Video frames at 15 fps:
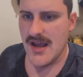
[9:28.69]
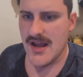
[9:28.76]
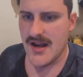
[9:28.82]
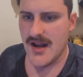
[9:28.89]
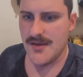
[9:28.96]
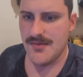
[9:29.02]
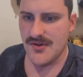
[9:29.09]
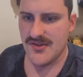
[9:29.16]

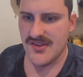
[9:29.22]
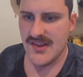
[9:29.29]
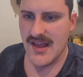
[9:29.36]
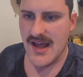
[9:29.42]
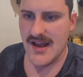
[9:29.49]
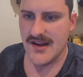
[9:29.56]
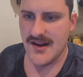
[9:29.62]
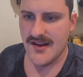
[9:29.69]
and I posted
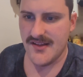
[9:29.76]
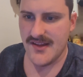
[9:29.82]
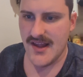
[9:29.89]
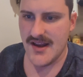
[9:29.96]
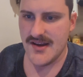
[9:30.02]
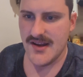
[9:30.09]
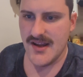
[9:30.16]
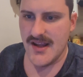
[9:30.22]
that, and I
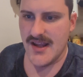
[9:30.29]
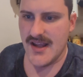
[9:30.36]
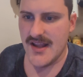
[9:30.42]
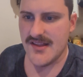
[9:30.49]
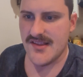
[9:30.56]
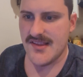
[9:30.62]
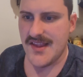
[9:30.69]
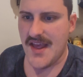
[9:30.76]
said,
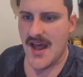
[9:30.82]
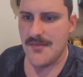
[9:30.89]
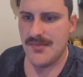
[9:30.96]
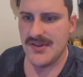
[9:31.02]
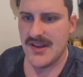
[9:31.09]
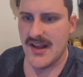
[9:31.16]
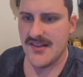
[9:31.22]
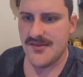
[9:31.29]
"It's sad,
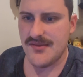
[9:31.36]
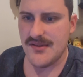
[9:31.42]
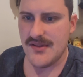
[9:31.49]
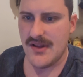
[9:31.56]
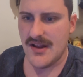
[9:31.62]
but not